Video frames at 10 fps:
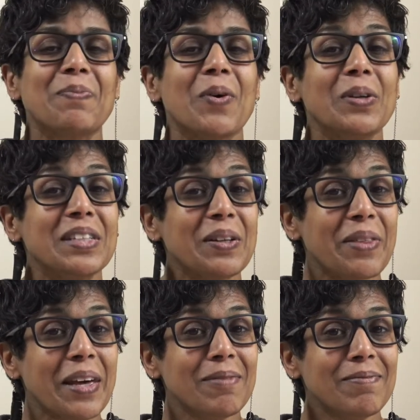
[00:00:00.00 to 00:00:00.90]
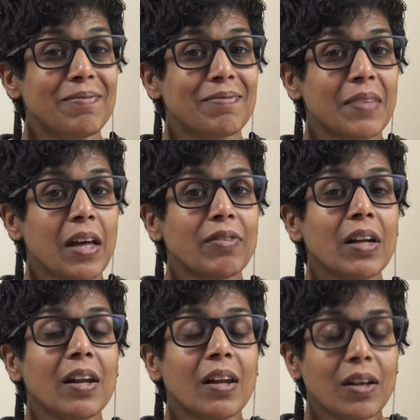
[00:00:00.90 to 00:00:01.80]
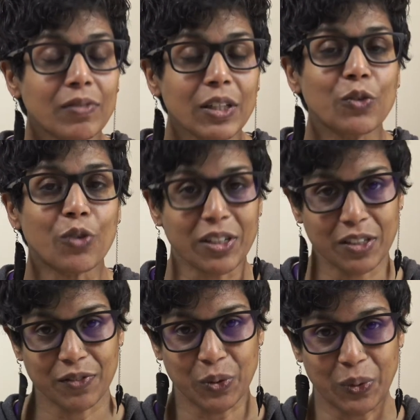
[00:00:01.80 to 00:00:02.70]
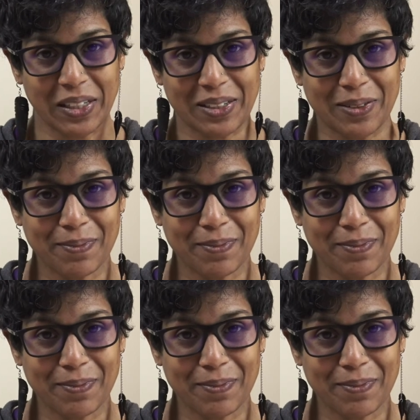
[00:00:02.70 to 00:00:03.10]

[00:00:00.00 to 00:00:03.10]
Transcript: Until then, have a lovely rest of your week.